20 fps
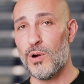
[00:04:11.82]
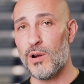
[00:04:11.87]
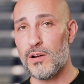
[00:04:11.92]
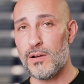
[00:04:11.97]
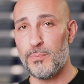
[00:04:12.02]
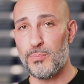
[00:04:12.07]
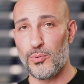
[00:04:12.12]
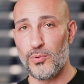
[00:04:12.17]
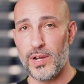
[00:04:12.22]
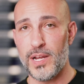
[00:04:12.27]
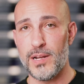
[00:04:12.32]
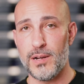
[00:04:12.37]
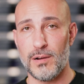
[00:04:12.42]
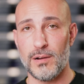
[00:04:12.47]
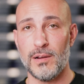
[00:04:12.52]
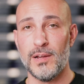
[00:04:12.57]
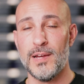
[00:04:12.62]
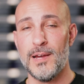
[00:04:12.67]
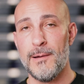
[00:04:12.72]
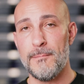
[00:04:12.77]
are a
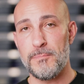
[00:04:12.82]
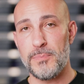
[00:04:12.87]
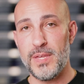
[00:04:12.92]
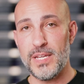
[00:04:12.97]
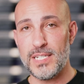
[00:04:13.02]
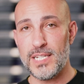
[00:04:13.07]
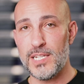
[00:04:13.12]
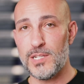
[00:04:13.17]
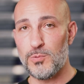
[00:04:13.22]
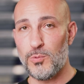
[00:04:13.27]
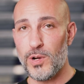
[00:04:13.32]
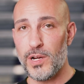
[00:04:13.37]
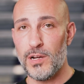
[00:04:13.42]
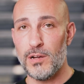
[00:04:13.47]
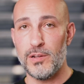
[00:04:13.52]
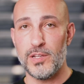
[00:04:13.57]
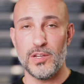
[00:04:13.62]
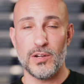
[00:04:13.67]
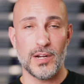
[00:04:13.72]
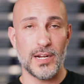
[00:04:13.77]
breeder, this is where
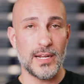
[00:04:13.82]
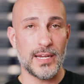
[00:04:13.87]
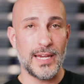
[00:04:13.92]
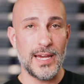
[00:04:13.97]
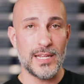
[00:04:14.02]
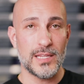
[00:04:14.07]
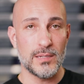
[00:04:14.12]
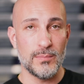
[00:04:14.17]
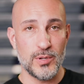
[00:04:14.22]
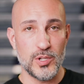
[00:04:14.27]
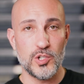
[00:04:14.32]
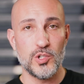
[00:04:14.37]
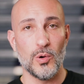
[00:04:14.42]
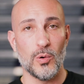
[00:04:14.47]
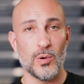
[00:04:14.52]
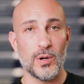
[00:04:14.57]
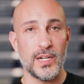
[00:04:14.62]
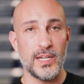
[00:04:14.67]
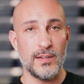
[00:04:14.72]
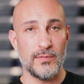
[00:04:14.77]
you're going to get the
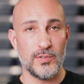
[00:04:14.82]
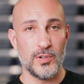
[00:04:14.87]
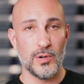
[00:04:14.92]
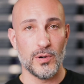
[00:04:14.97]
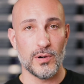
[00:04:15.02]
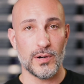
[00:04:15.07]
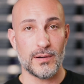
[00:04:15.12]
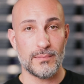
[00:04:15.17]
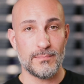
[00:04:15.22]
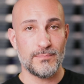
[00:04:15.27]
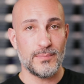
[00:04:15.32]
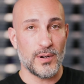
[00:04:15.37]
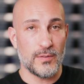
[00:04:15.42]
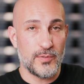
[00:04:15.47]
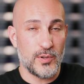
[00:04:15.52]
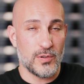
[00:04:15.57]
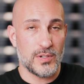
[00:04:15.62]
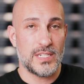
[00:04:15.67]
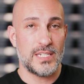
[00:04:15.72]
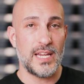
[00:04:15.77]
majority of your
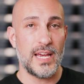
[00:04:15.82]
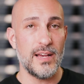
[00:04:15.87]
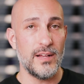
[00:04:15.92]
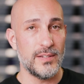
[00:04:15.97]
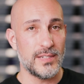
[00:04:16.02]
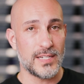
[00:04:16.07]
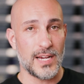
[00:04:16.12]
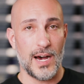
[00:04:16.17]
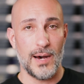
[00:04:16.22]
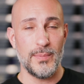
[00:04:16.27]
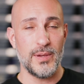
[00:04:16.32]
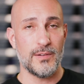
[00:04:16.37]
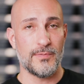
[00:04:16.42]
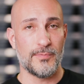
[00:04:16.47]
sales coming